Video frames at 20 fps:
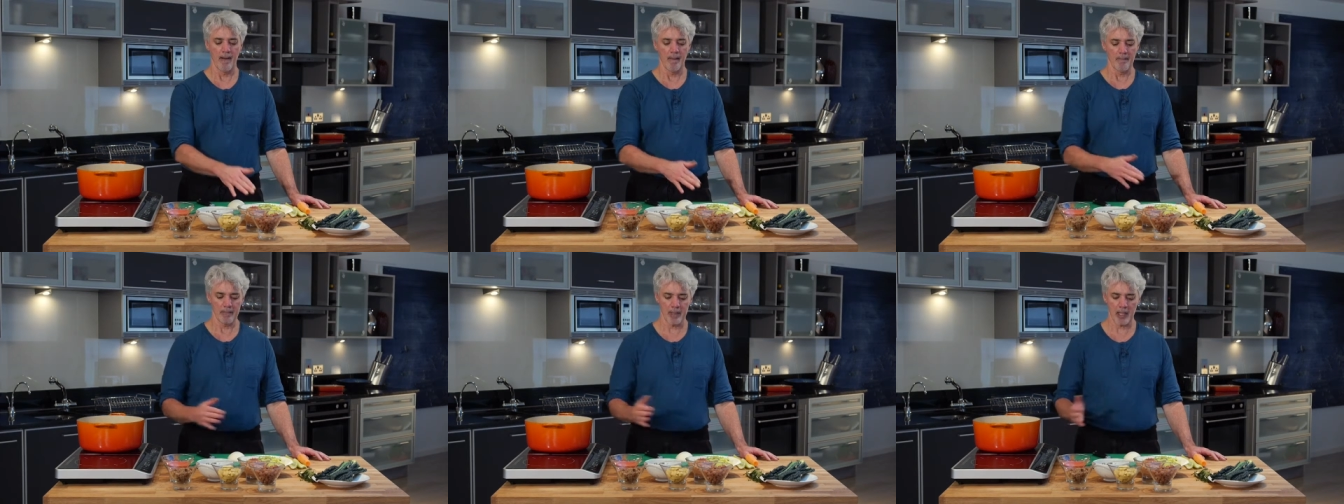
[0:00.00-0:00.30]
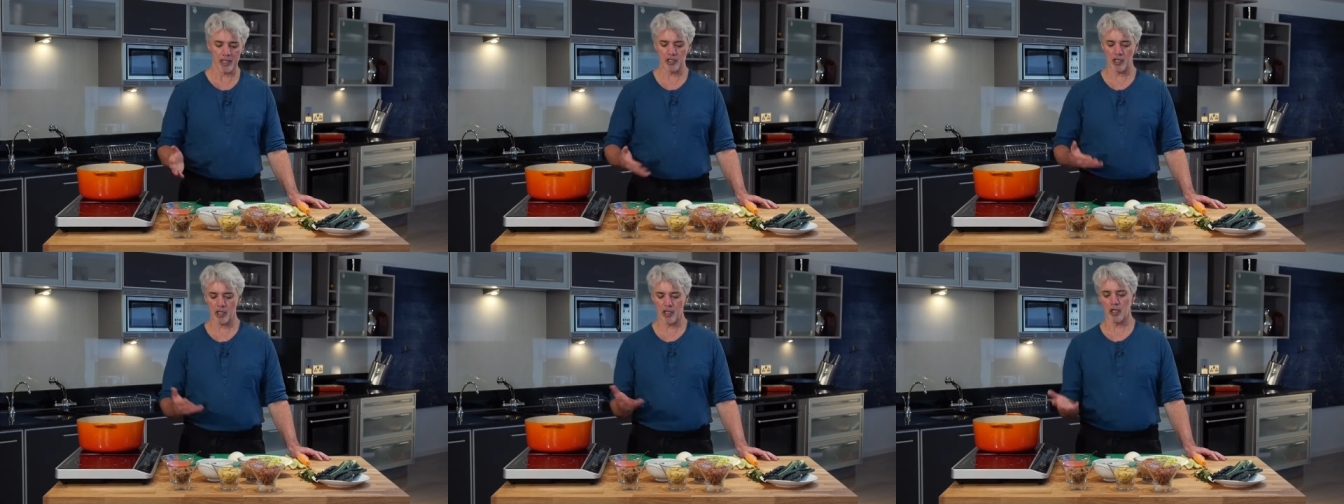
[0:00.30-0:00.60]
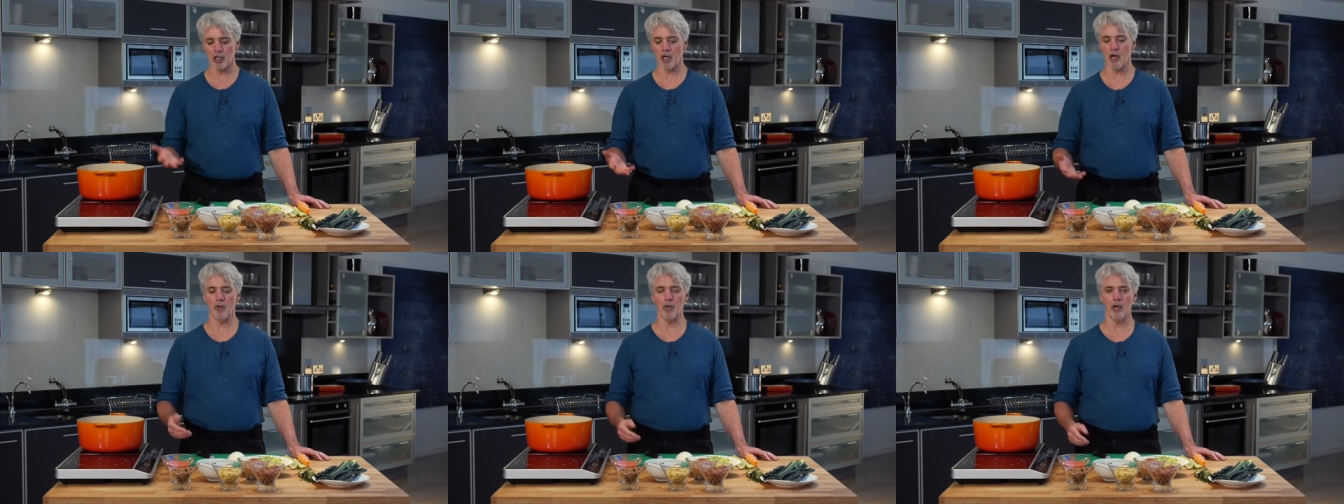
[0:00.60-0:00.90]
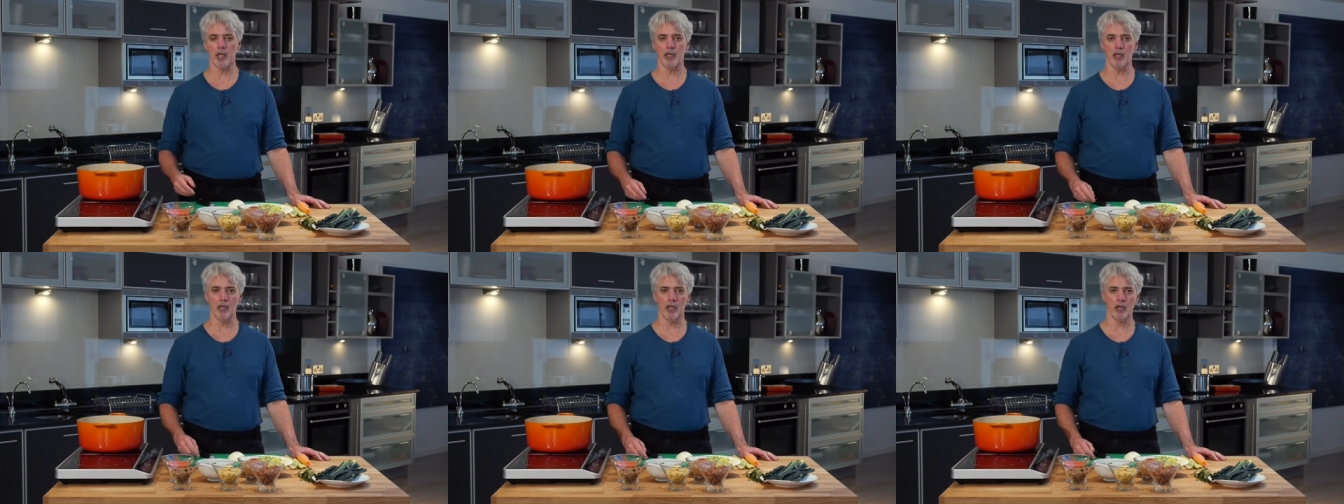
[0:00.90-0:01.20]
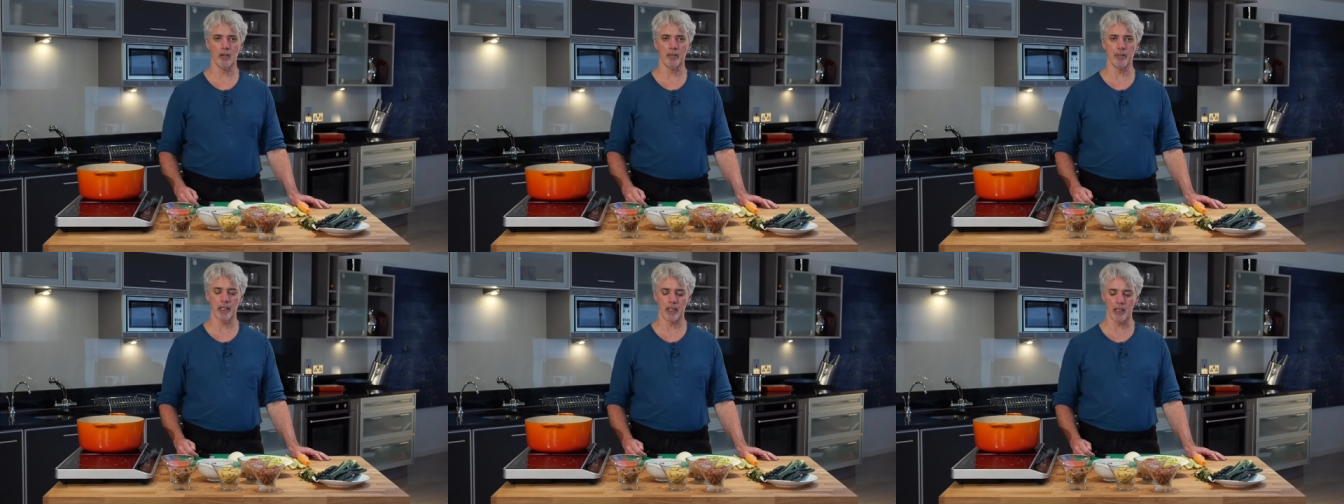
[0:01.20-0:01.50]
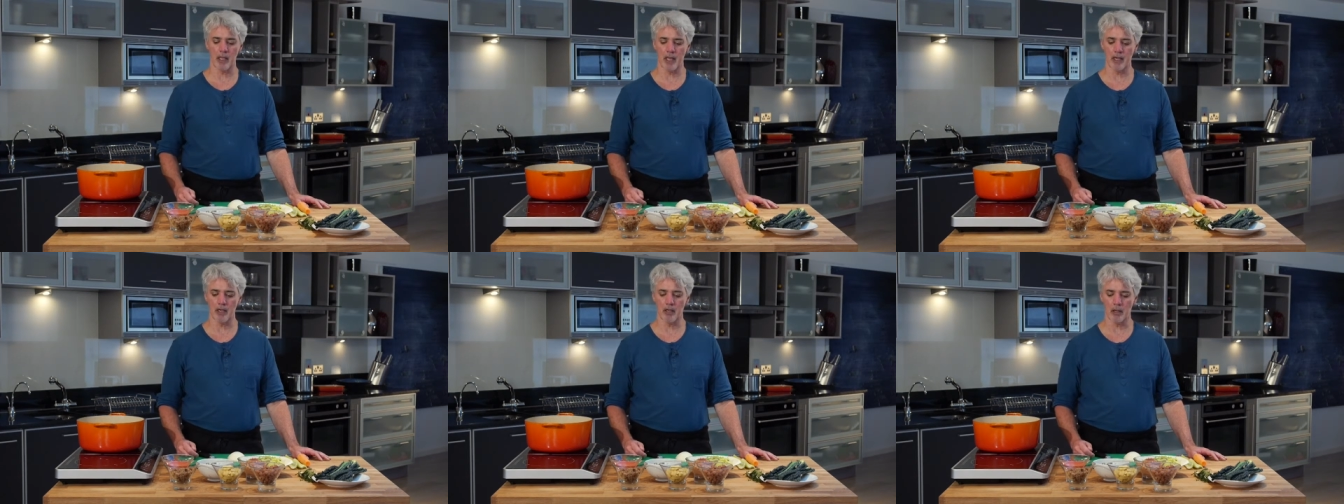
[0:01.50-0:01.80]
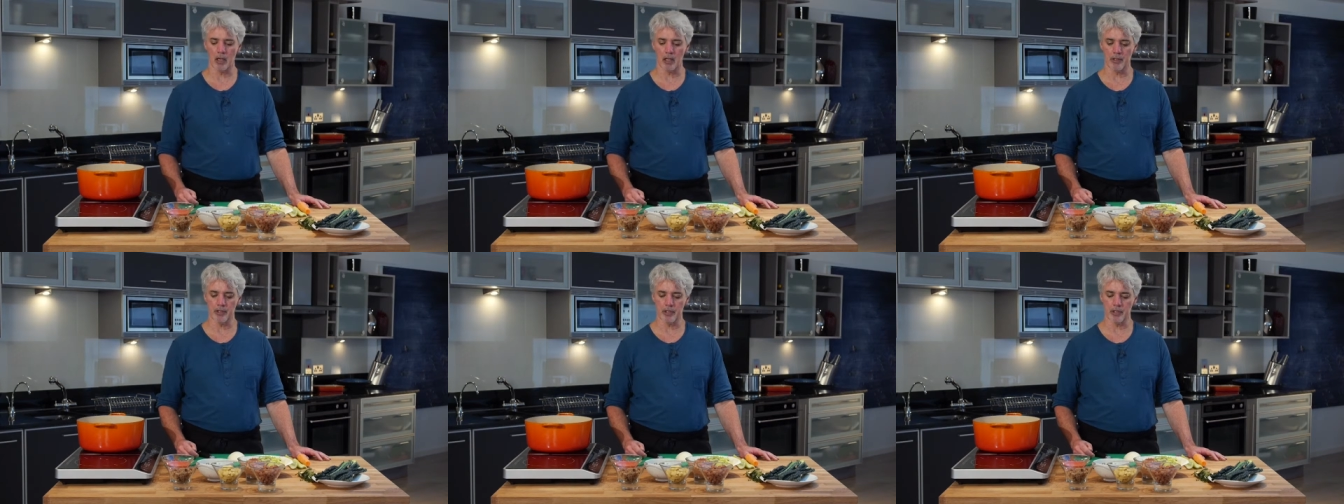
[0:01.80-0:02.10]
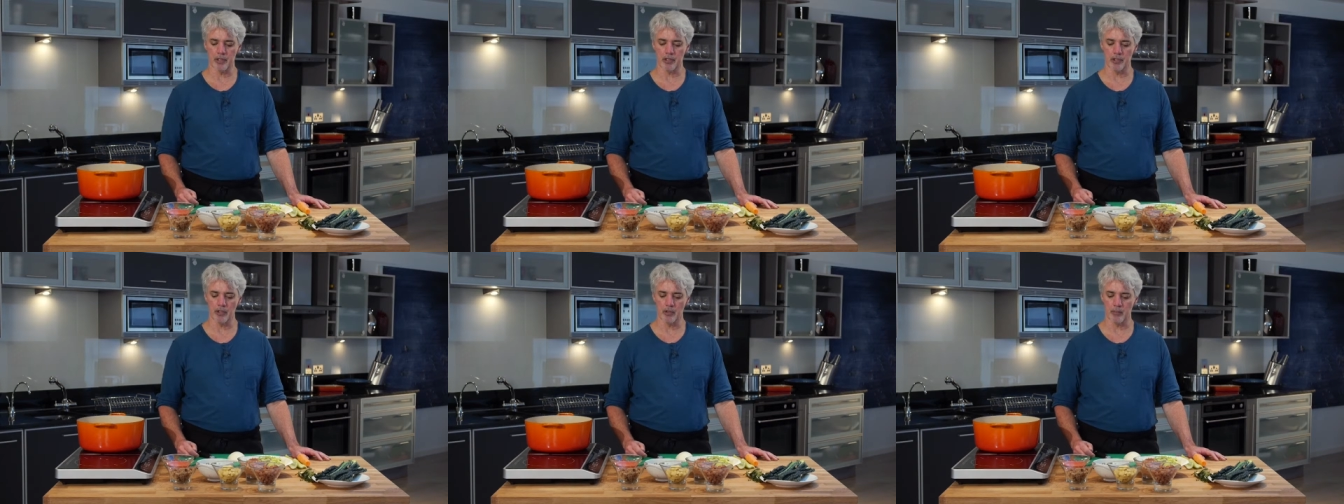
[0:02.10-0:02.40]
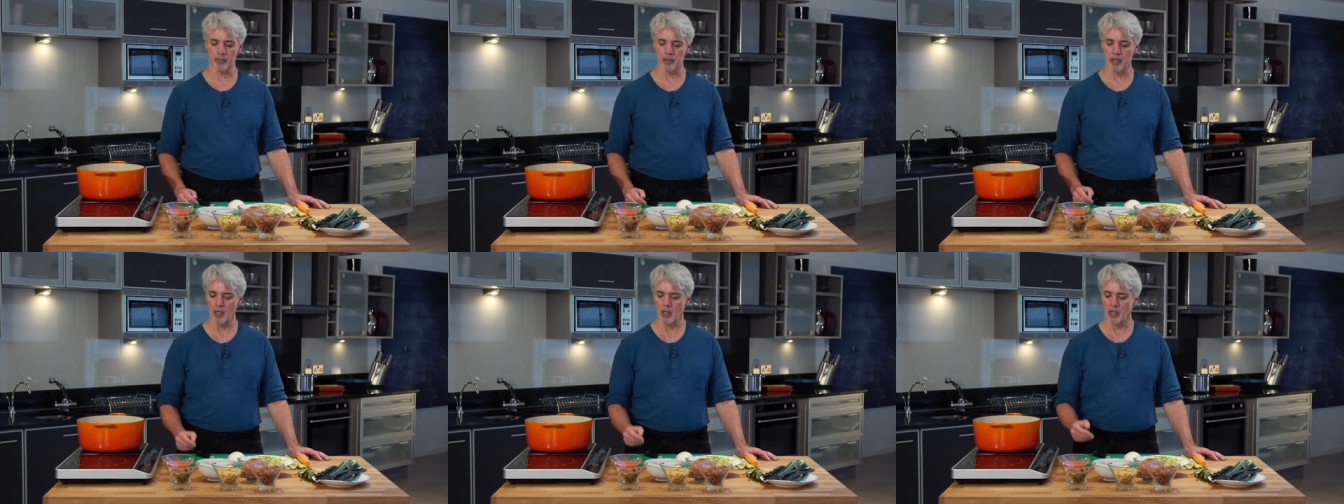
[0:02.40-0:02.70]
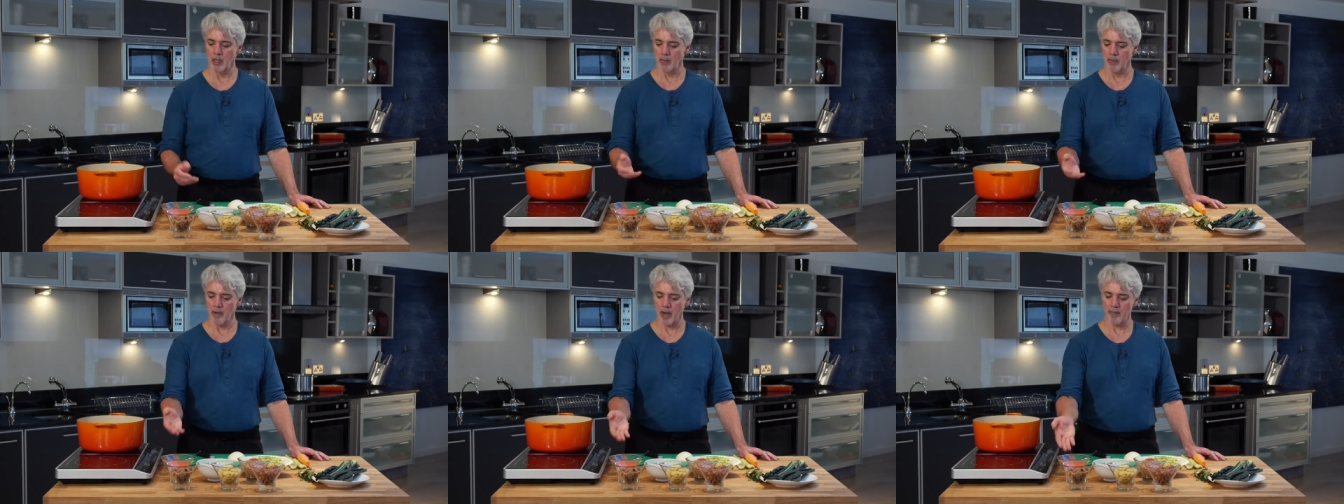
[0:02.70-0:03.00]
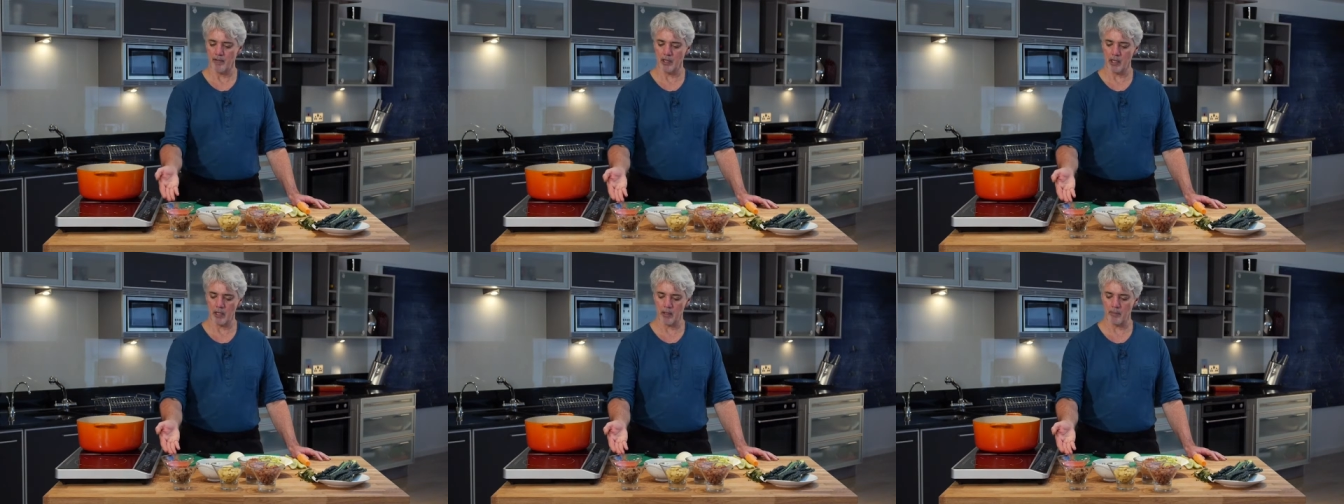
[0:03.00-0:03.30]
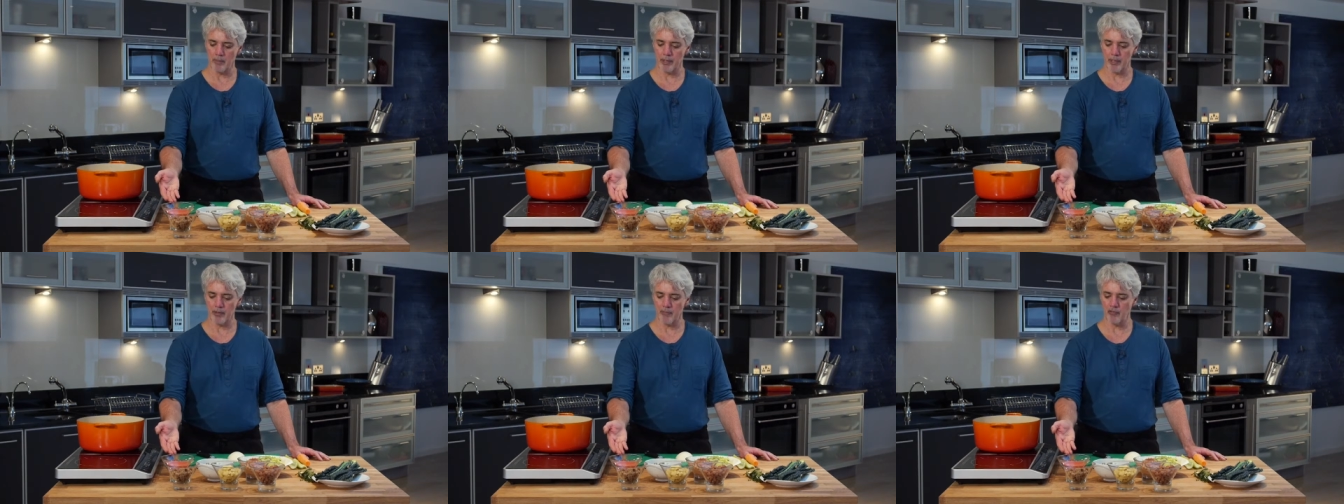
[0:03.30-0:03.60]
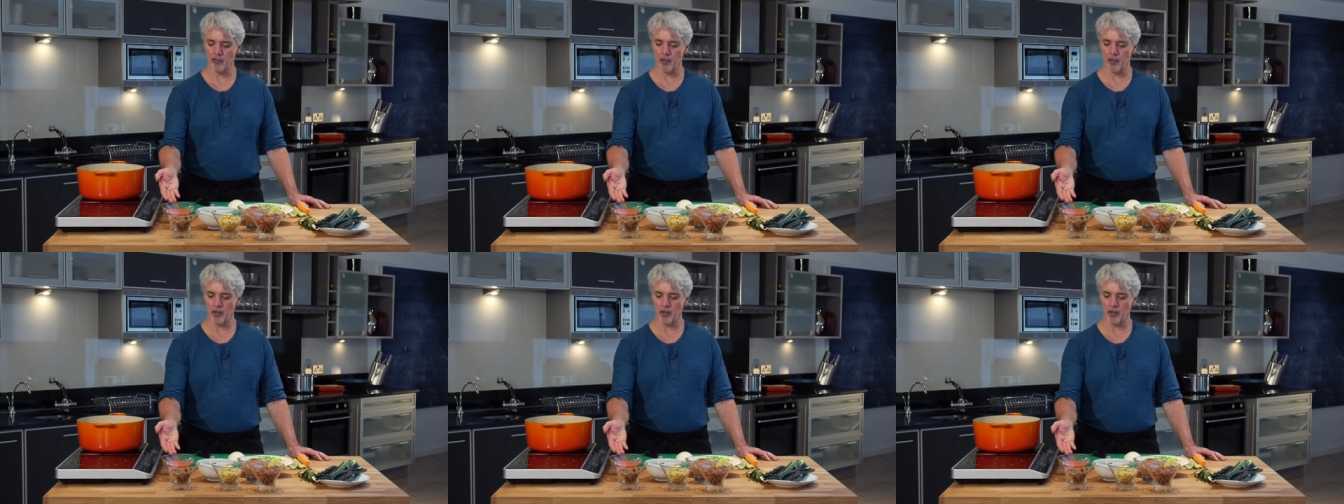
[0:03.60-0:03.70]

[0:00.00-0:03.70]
And that's going to go in a little bit later on the soup. We have a little bit of